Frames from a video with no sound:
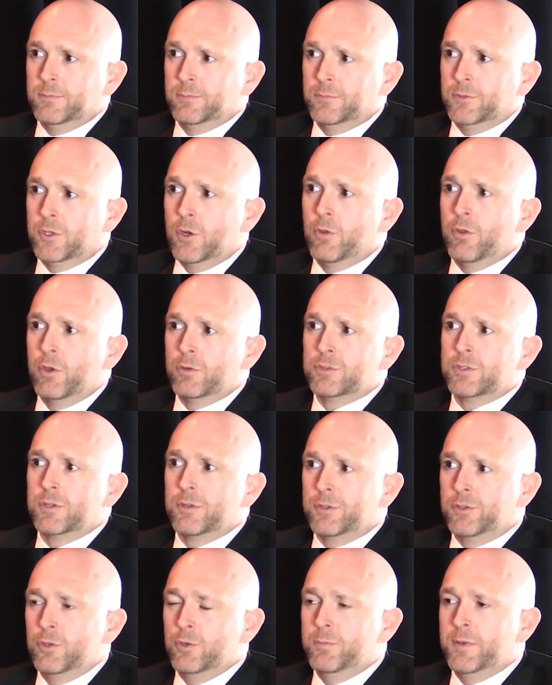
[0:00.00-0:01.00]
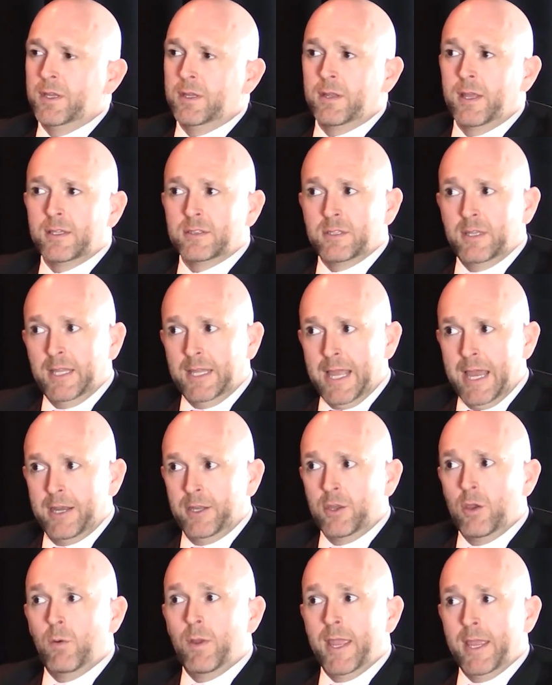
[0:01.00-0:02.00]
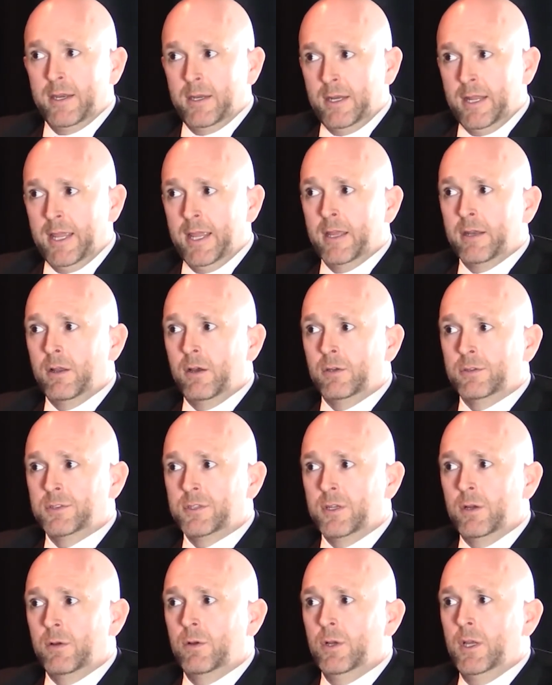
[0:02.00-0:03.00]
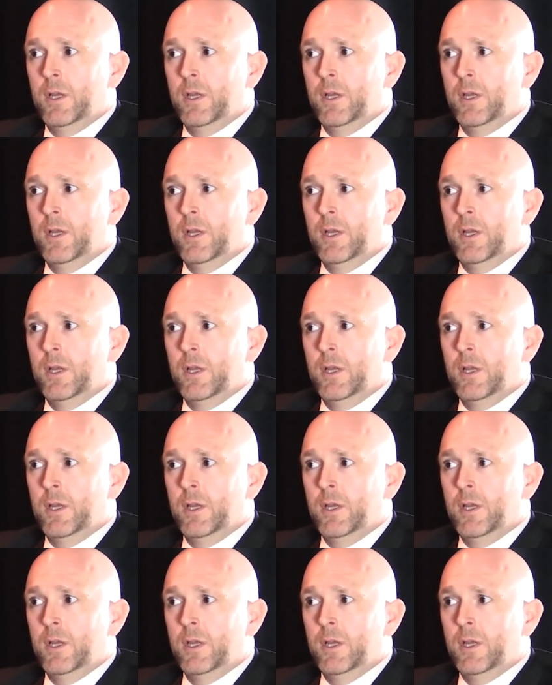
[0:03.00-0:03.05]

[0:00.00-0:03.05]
Those are the two big things, and they kind of go hand in hand also.